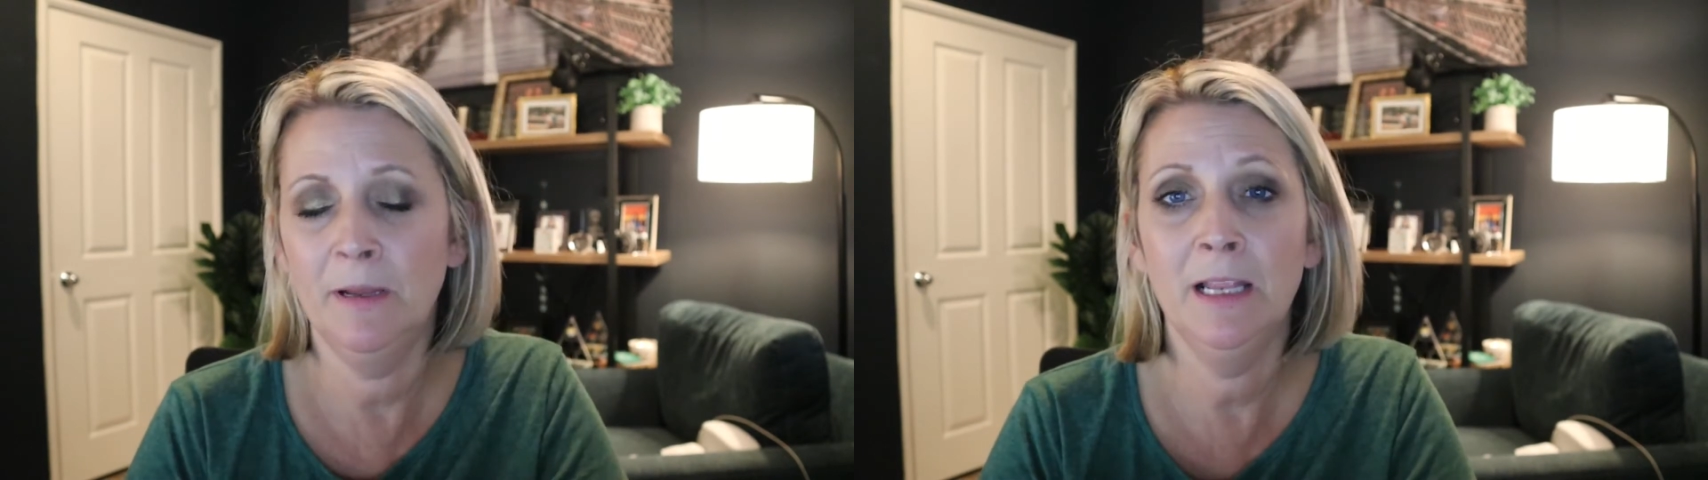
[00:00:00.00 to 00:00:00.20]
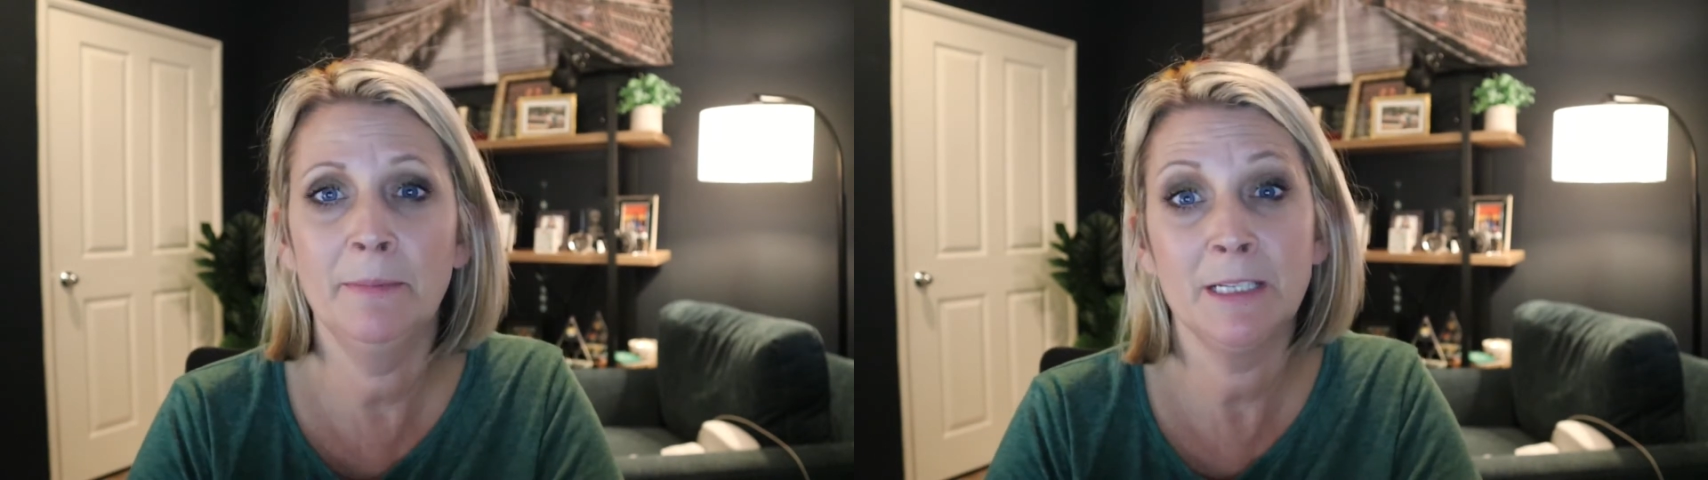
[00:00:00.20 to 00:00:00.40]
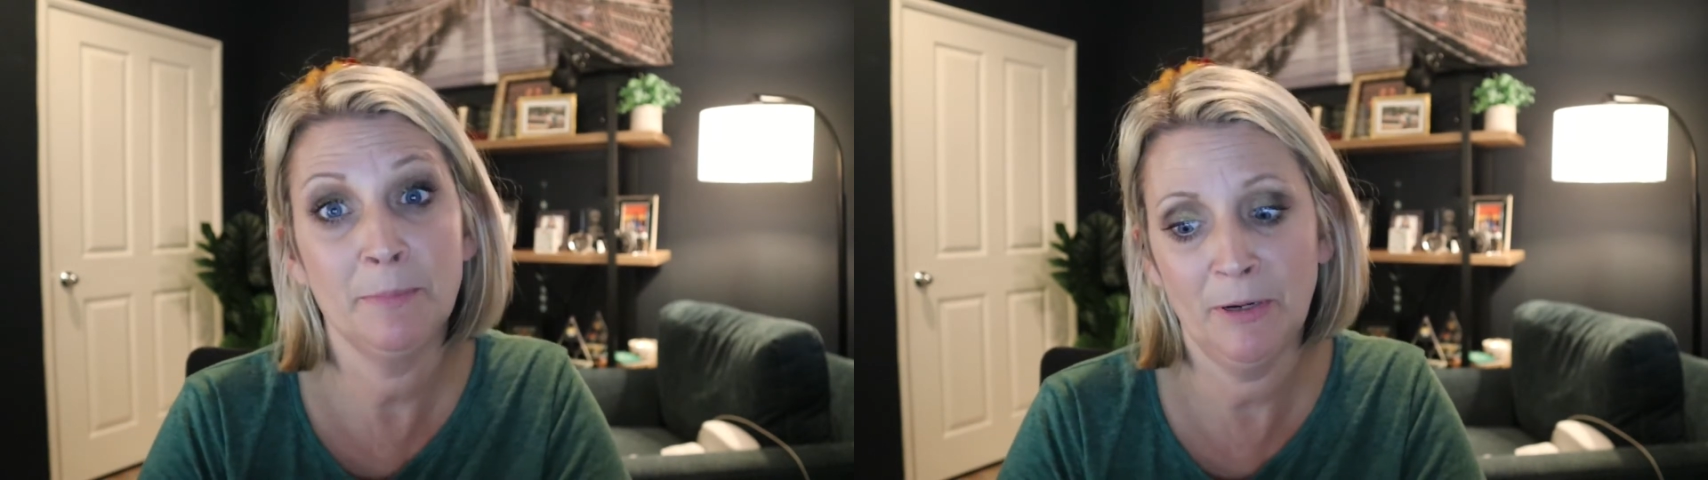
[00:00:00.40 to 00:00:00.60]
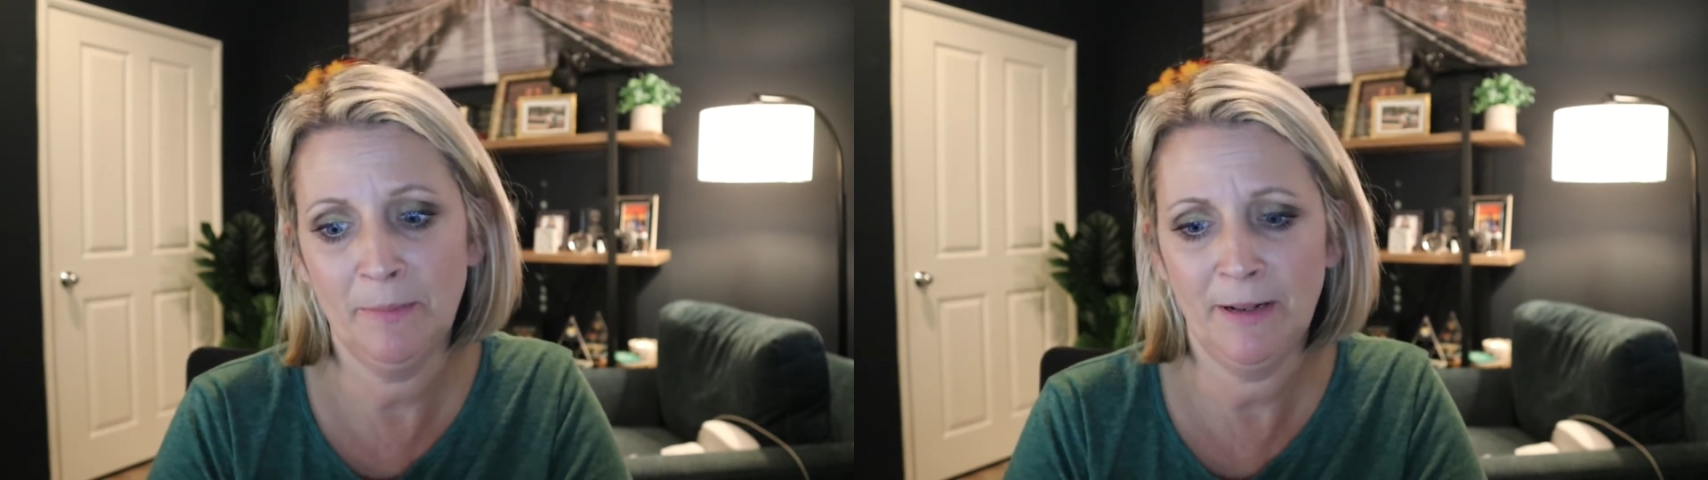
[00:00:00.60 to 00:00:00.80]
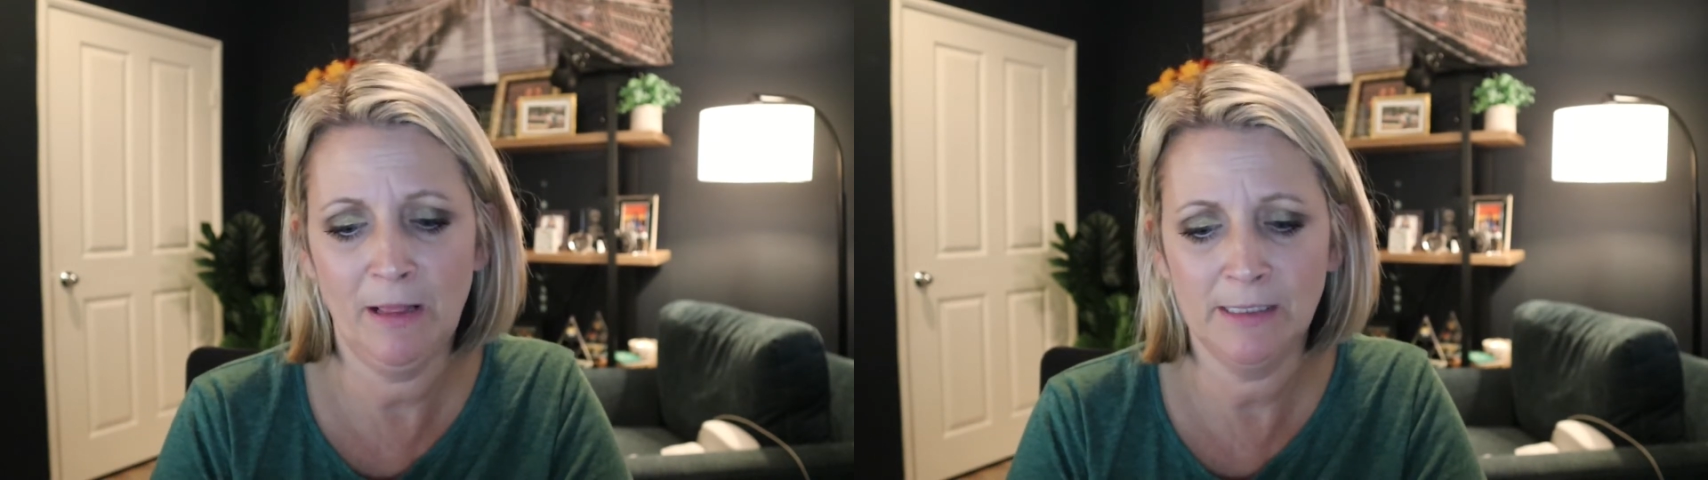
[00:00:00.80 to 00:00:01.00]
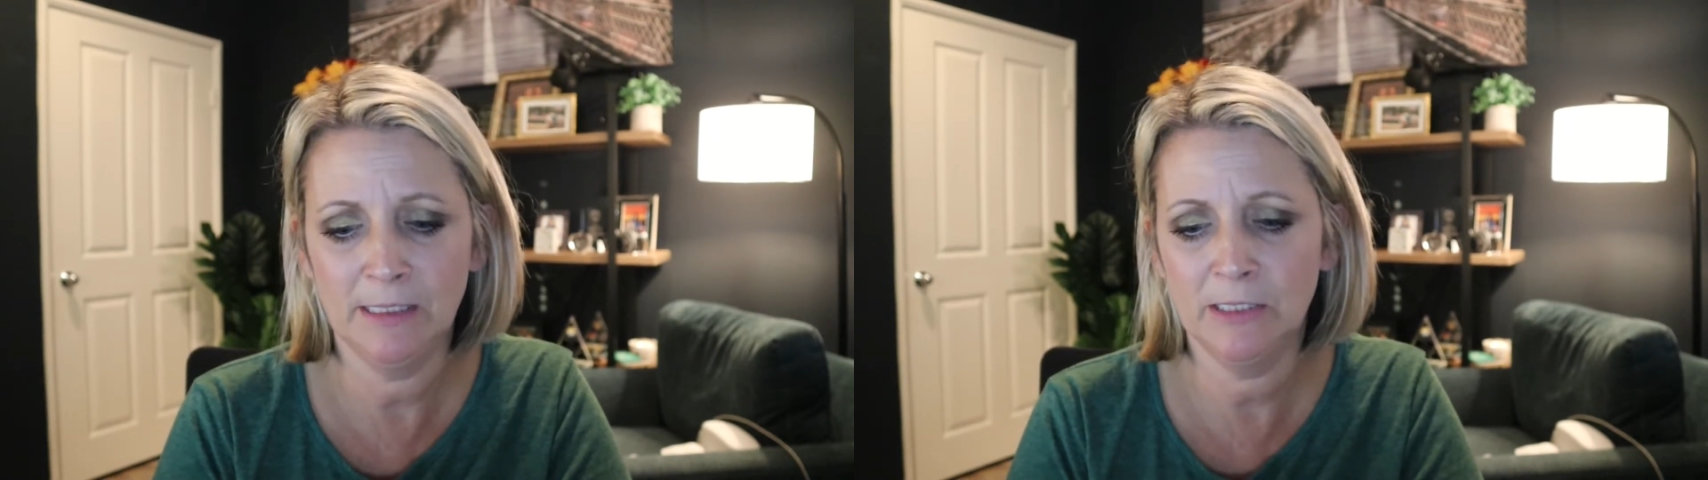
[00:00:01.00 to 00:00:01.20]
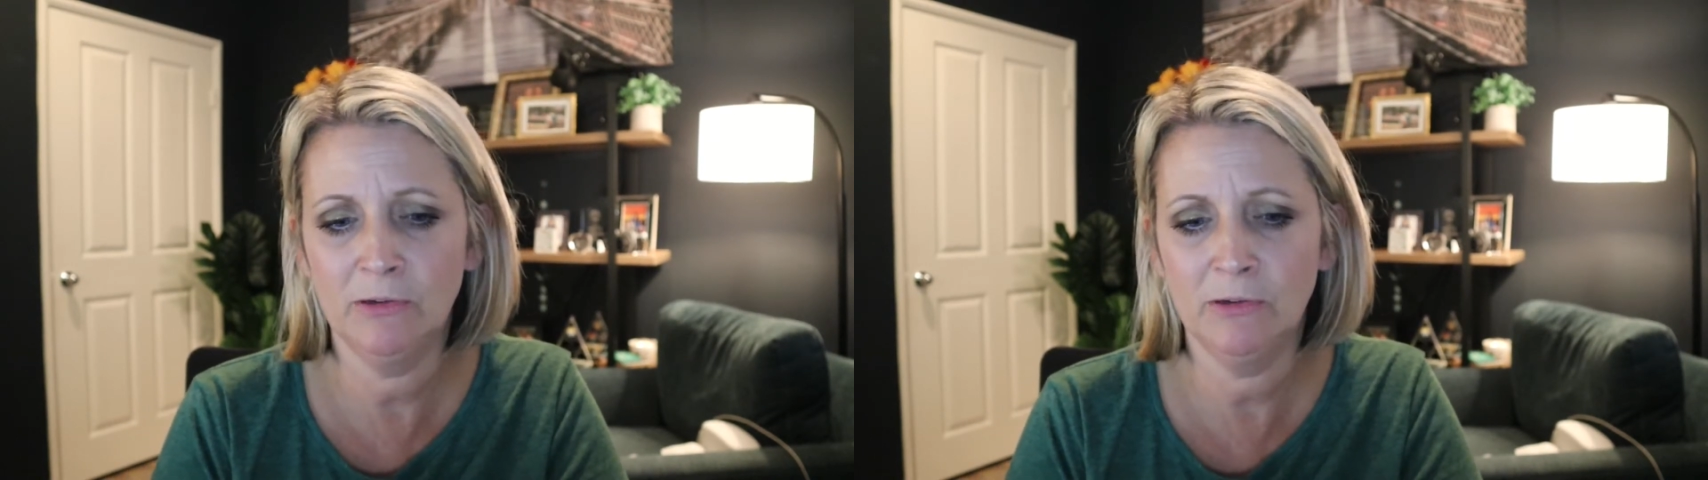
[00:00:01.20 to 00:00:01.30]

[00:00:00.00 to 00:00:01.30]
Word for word: let me just put on my glasses.